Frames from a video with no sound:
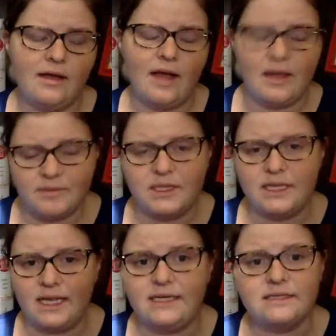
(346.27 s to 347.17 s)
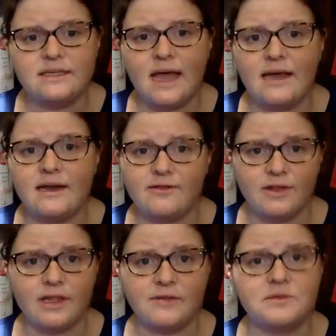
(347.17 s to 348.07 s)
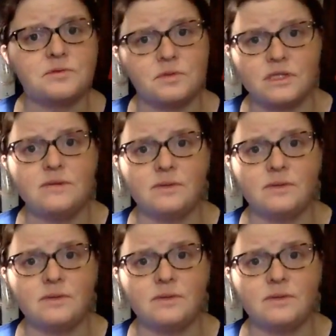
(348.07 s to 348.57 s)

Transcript: really liked that, and I felt like it was really,